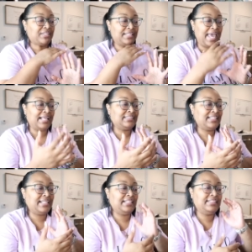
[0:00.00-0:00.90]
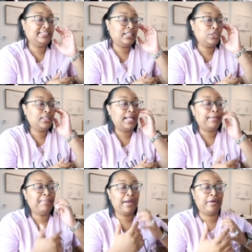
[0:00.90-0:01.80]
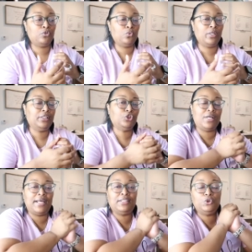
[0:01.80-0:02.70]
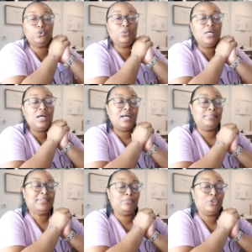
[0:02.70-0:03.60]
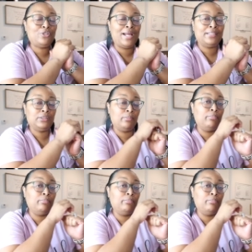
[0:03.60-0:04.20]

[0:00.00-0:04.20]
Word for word: gaslighting this can look like paranoia trying to um, someone trying to